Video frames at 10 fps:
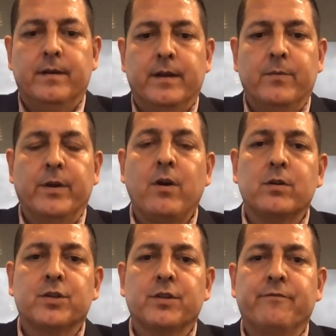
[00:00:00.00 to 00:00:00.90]
In
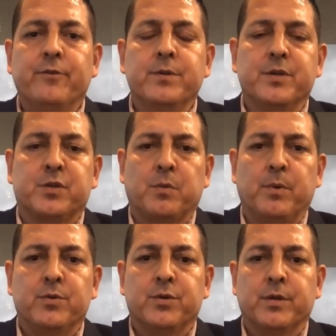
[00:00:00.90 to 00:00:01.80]
regards to the food
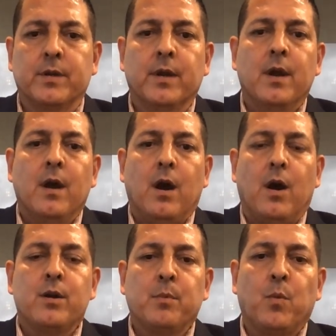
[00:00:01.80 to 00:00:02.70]
distribution,
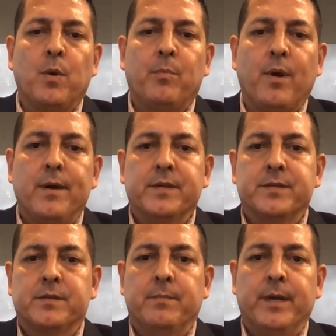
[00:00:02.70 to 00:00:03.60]
our number one priority is
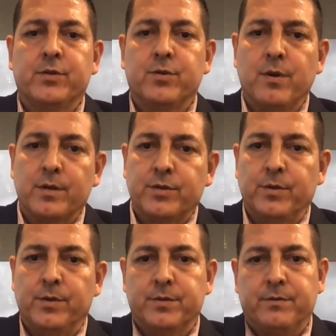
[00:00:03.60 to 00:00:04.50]
to make sure our
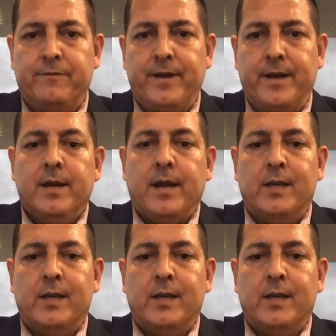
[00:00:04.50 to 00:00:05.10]
students are fed.